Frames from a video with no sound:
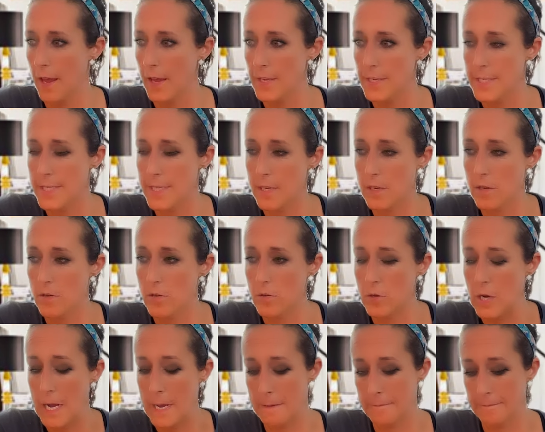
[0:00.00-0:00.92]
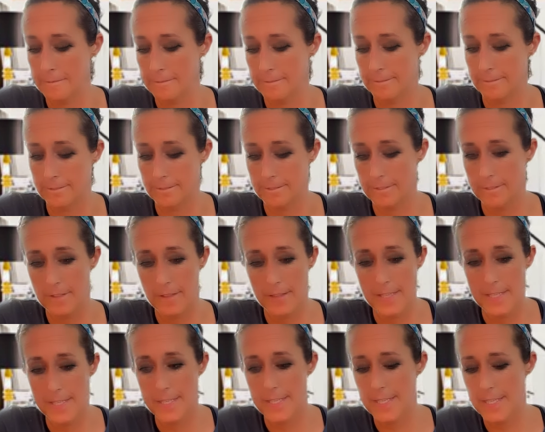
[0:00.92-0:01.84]
So
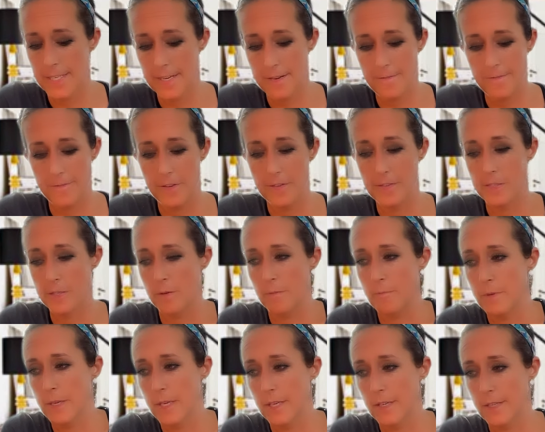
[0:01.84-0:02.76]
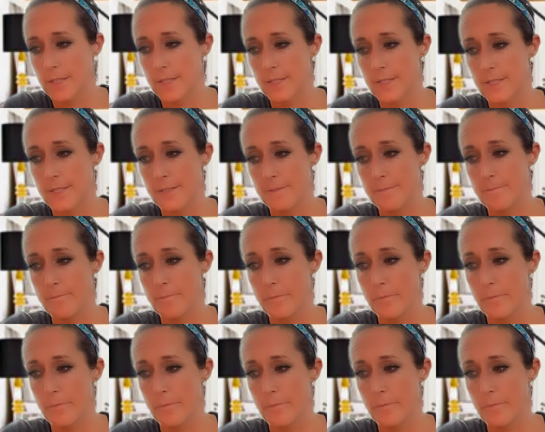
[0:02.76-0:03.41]
this is confusing because